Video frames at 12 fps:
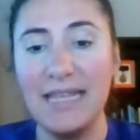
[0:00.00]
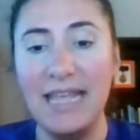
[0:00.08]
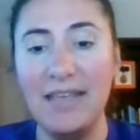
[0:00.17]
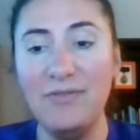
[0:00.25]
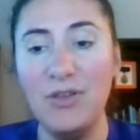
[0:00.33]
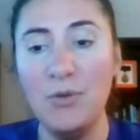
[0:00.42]

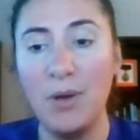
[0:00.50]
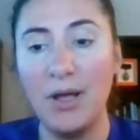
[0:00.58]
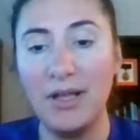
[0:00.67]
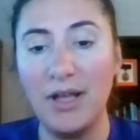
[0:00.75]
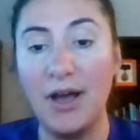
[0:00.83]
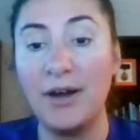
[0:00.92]
If you
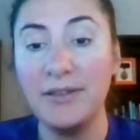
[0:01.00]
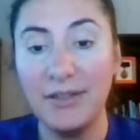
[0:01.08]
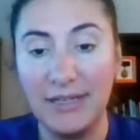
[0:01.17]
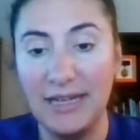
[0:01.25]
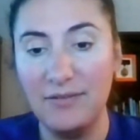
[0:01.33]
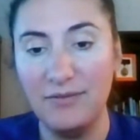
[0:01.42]
all are
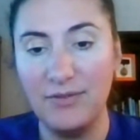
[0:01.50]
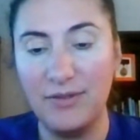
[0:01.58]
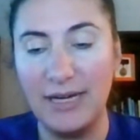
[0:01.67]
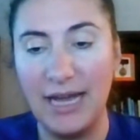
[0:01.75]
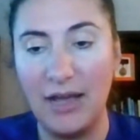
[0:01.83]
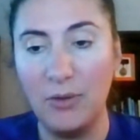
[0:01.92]
looking
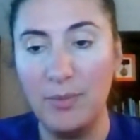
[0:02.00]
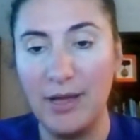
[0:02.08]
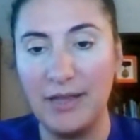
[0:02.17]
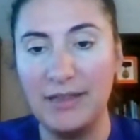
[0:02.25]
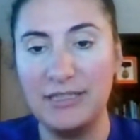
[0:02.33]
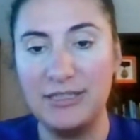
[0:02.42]
for help
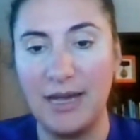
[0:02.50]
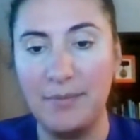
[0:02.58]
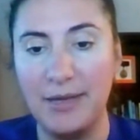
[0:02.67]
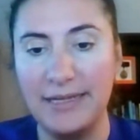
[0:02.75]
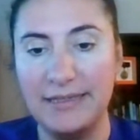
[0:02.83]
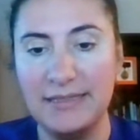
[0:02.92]
on the job
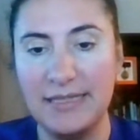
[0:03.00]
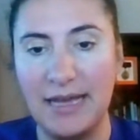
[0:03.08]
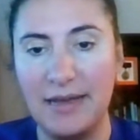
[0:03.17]
hunt,